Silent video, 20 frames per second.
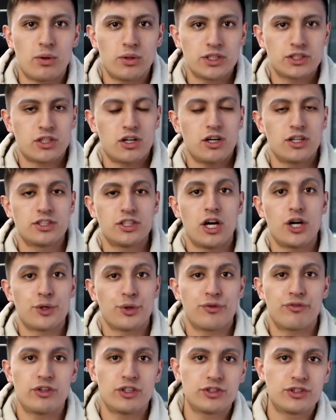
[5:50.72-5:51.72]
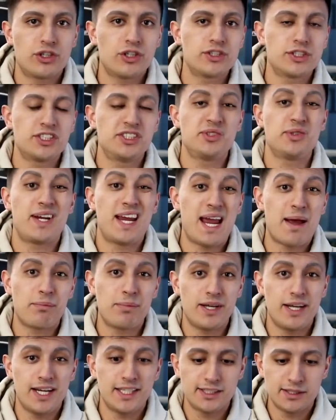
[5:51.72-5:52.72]
bonus cards on your first turn since you can't
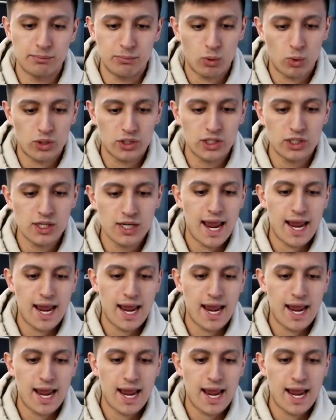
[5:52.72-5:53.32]
play a supporter.